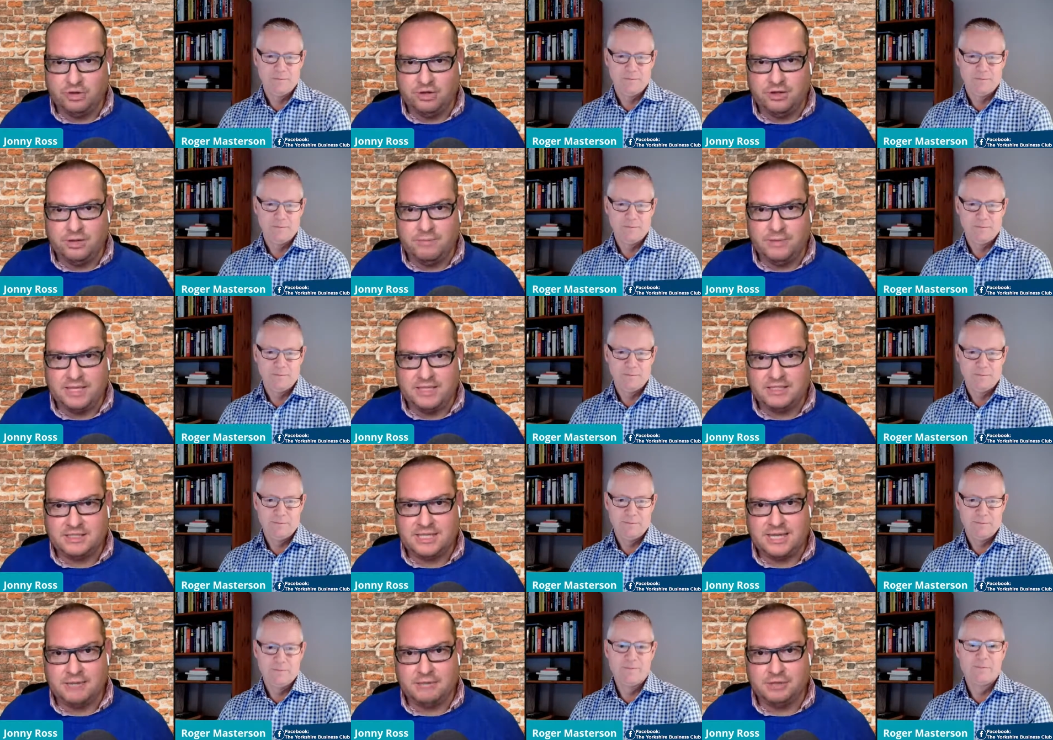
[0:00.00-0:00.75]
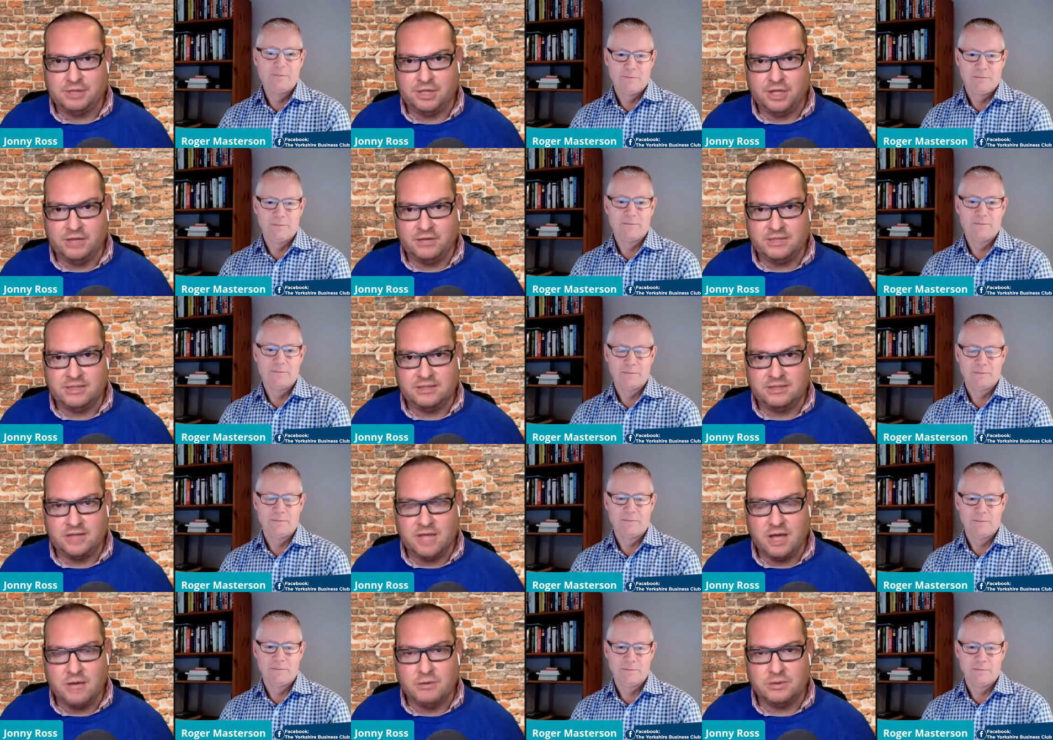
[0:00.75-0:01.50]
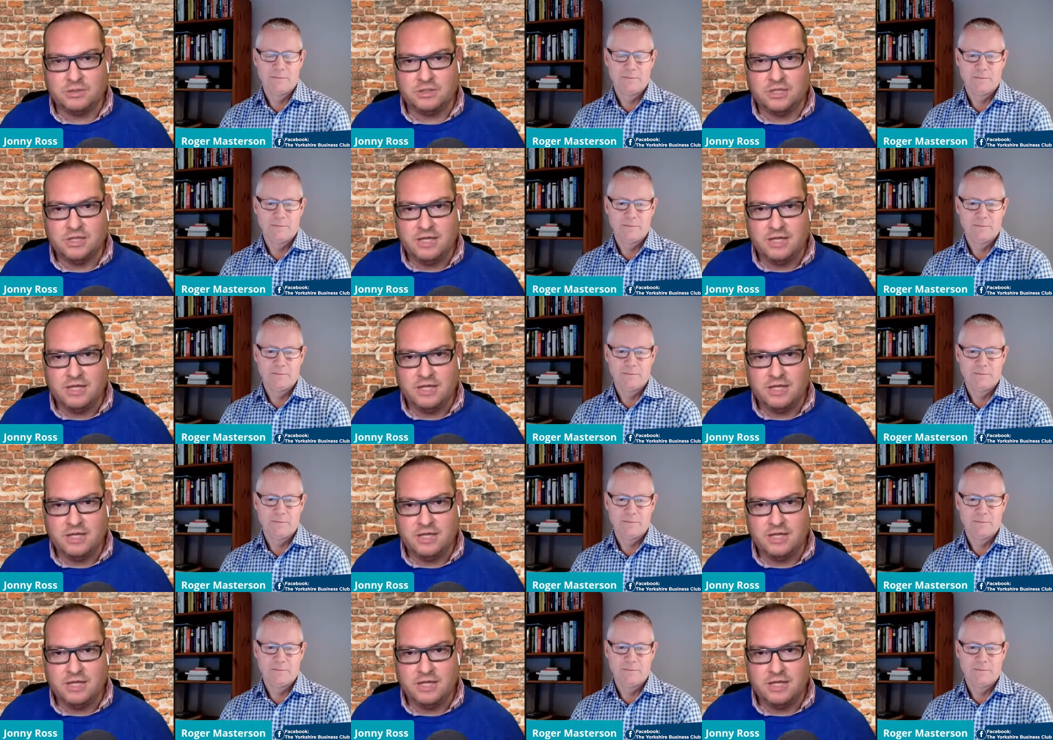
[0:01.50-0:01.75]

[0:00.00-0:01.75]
Speaker 1: One of the biggest gaps you noticed there was,